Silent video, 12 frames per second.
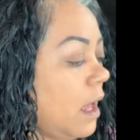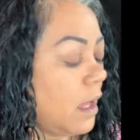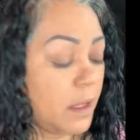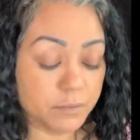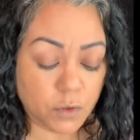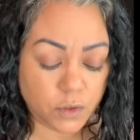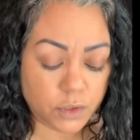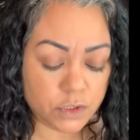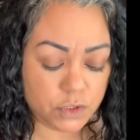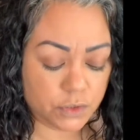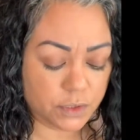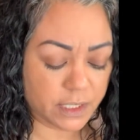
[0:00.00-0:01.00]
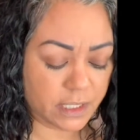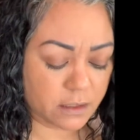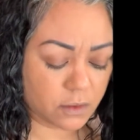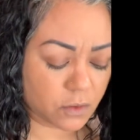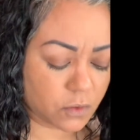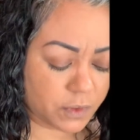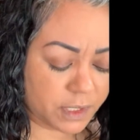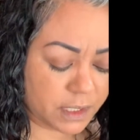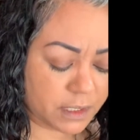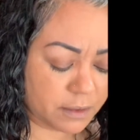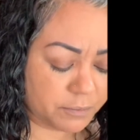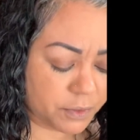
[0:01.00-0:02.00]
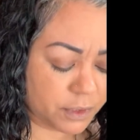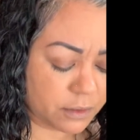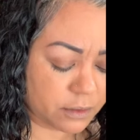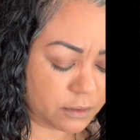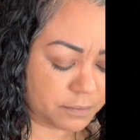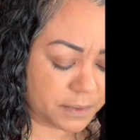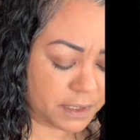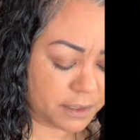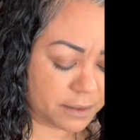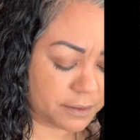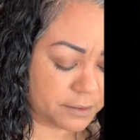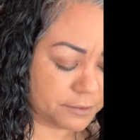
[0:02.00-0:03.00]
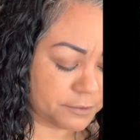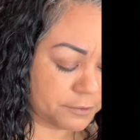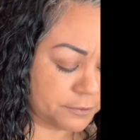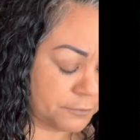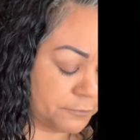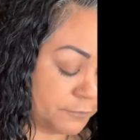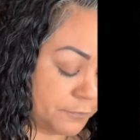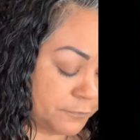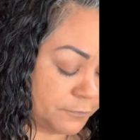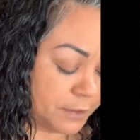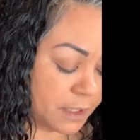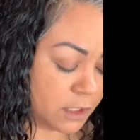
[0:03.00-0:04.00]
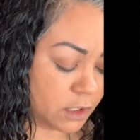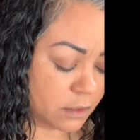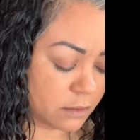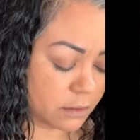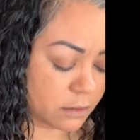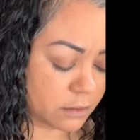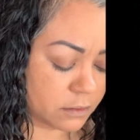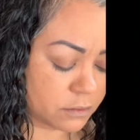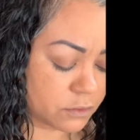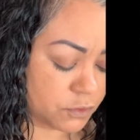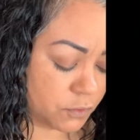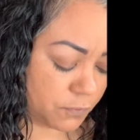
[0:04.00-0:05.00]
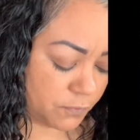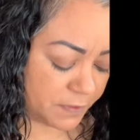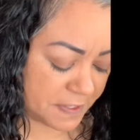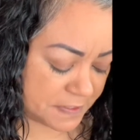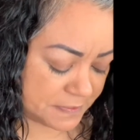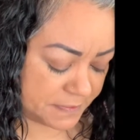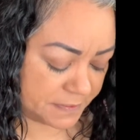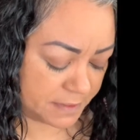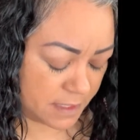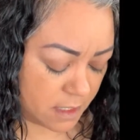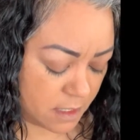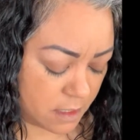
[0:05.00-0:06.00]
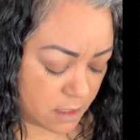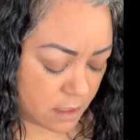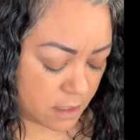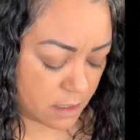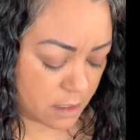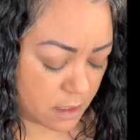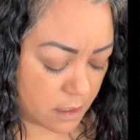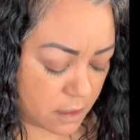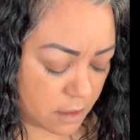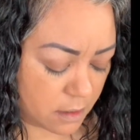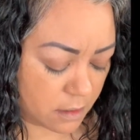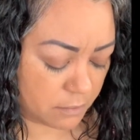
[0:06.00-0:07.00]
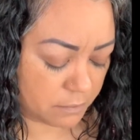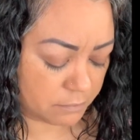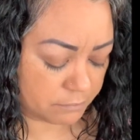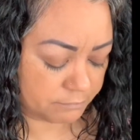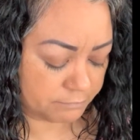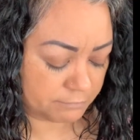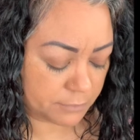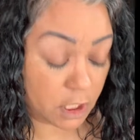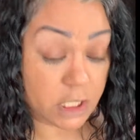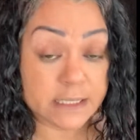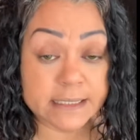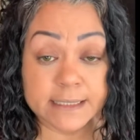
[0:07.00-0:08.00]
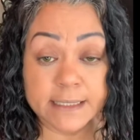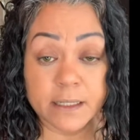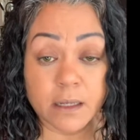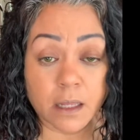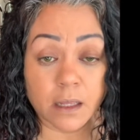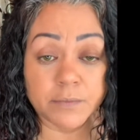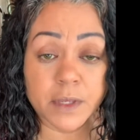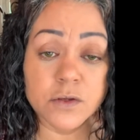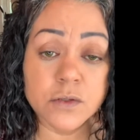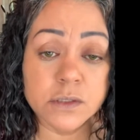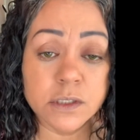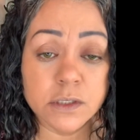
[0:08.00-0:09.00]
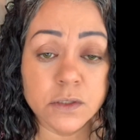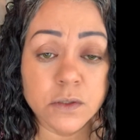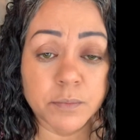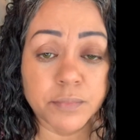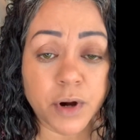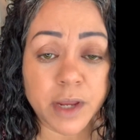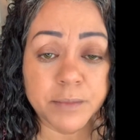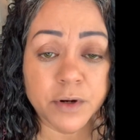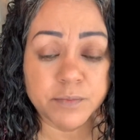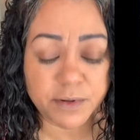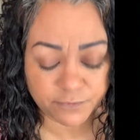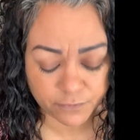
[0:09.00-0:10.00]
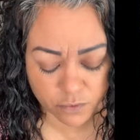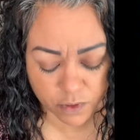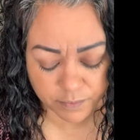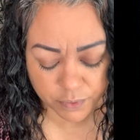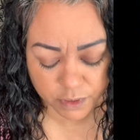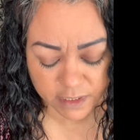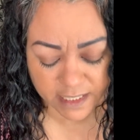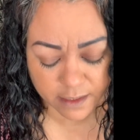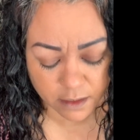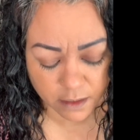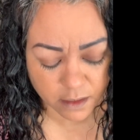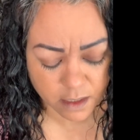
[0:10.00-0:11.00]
I'm going to then go in and put a little bit of Too Faced I use this primer before I put any